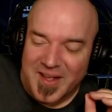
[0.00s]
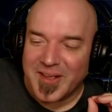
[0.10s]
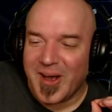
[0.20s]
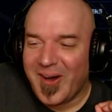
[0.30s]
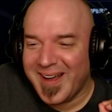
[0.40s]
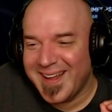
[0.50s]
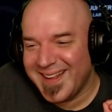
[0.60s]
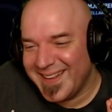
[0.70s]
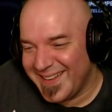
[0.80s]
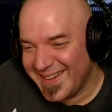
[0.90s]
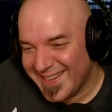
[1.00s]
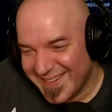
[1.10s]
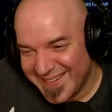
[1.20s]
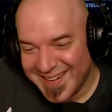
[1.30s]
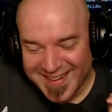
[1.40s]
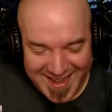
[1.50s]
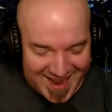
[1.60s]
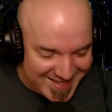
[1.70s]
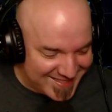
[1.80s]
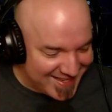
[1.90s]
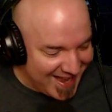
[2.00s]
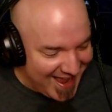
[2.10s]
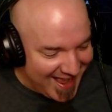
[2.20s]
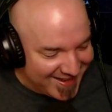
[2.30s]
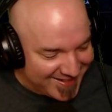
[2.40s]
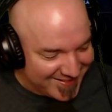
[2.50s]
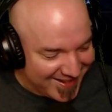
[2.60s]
Go. I had to.